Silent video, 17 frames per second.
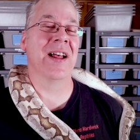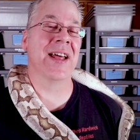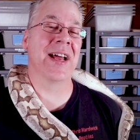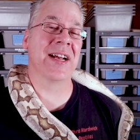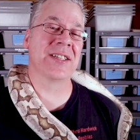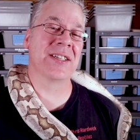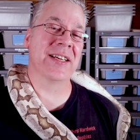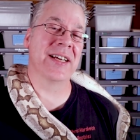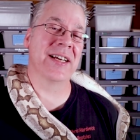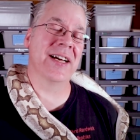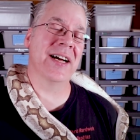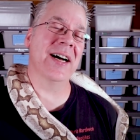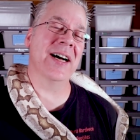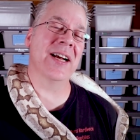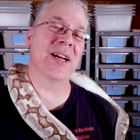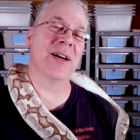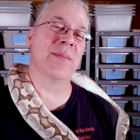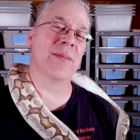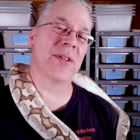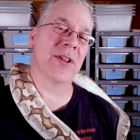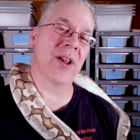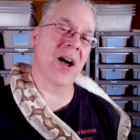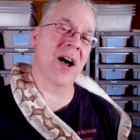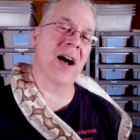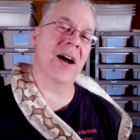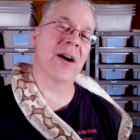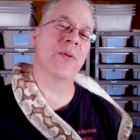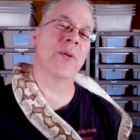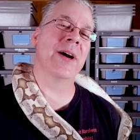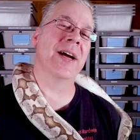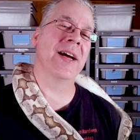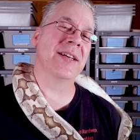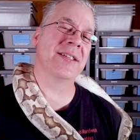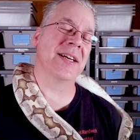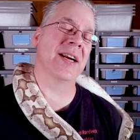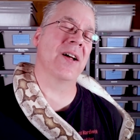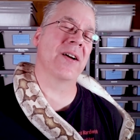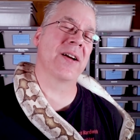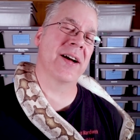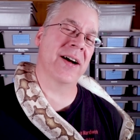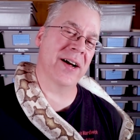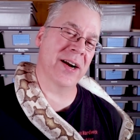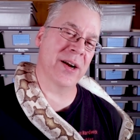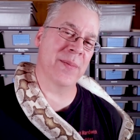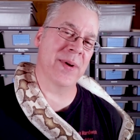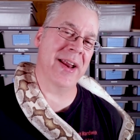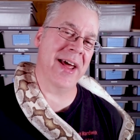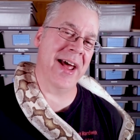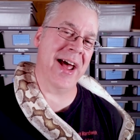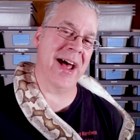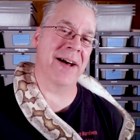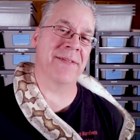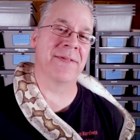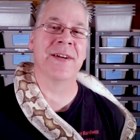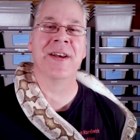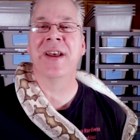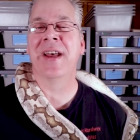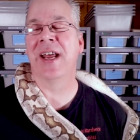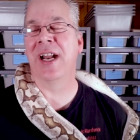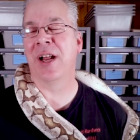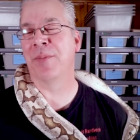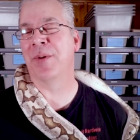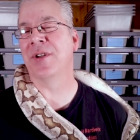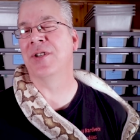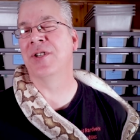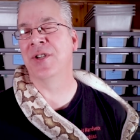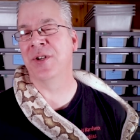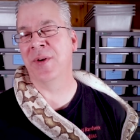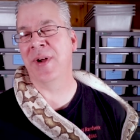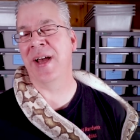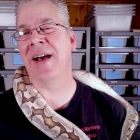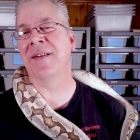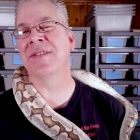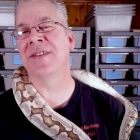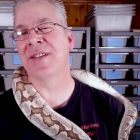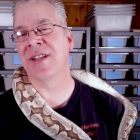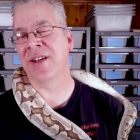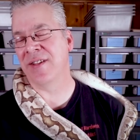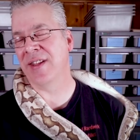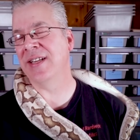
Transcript: I'll actually cut them long ways and I'll cut them in half and I'll put two halves in there.